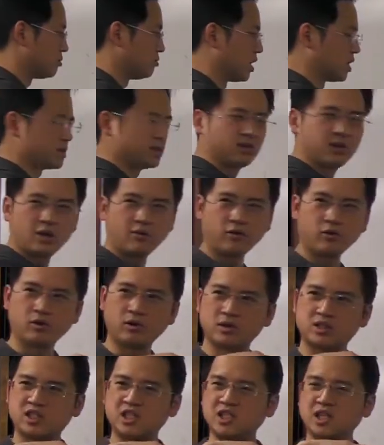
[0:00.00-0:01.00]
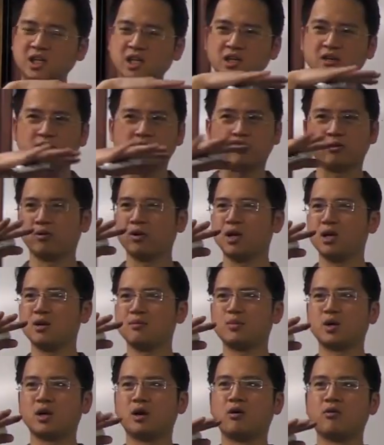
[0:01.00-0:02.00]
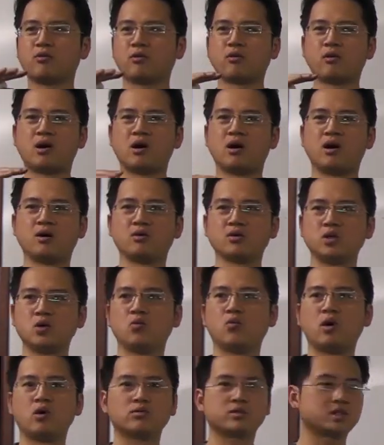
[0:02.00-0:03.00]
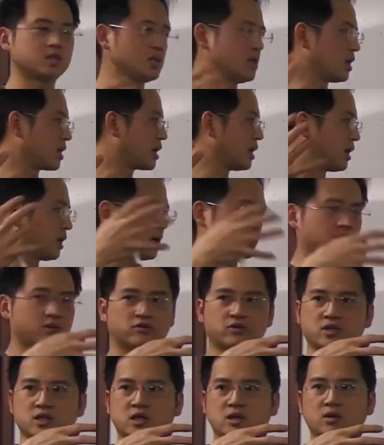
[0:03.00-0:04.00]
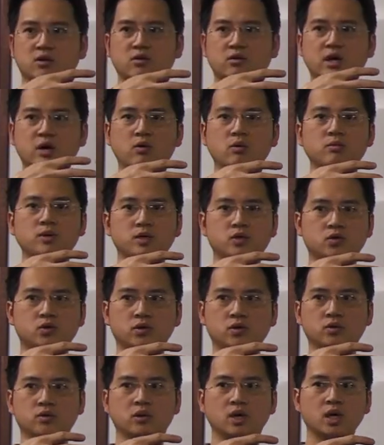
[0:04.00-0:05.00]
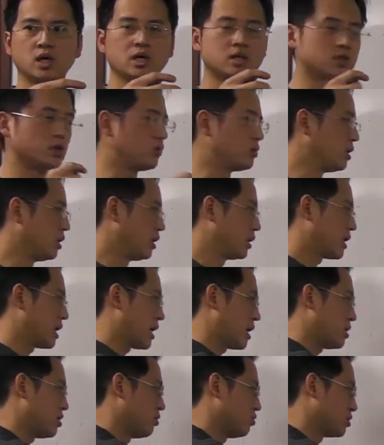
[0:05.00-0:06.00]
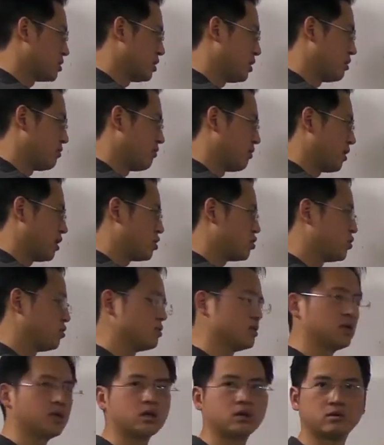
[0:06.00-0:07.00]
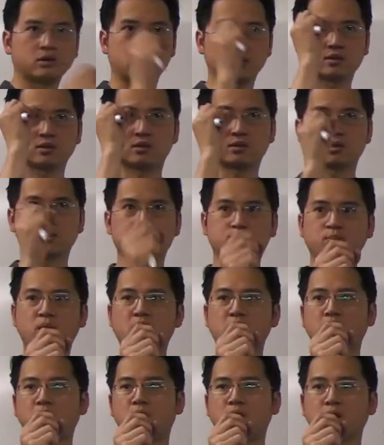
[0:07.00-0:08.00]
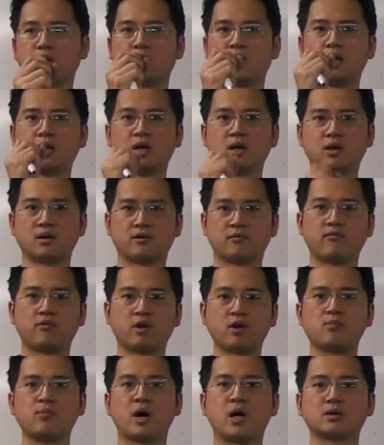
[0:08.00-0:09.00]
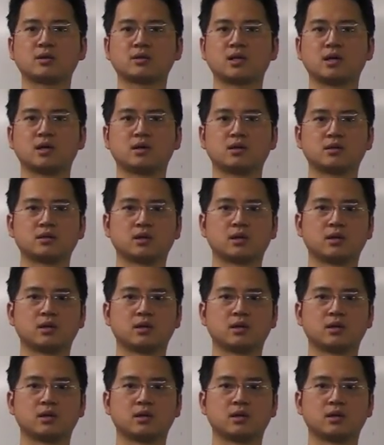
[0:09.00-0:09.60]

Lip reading: much. They give you a sheen of green, but overall, you won't see a collective signal that will be true. So when you look at it, you'll see a very true signal that's just spot on, very punctate